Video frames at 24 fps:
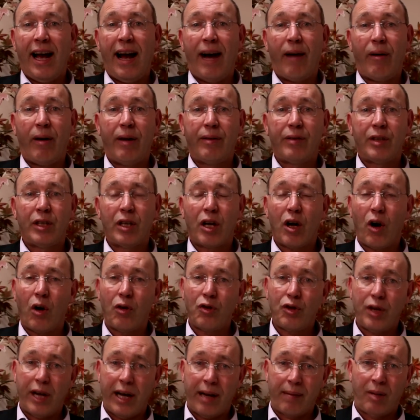However, in the
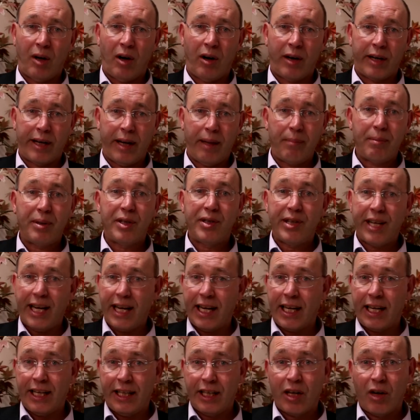contract market,
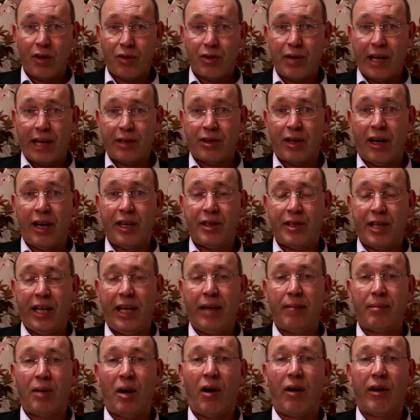particularly the contract
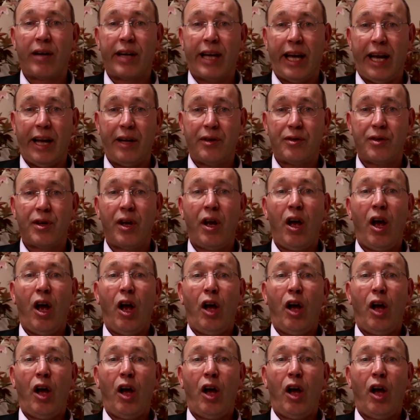IT market,